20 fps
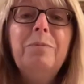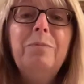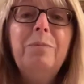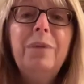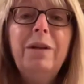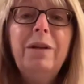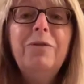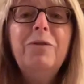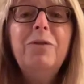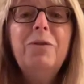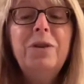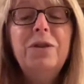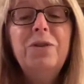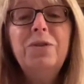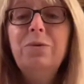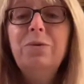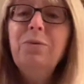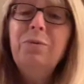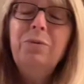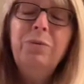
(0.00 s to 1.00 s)
But of
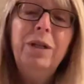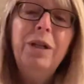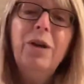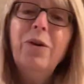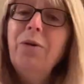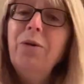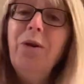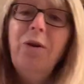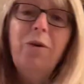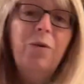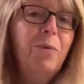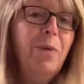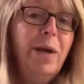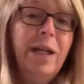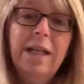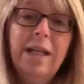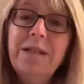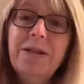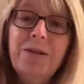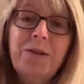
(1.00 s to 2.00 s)
course, we don't know
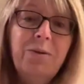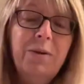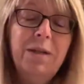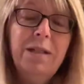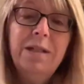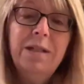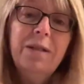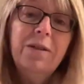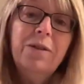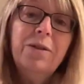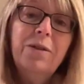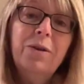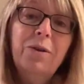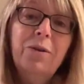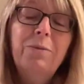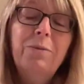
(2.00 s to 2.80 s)
when it's going to snow.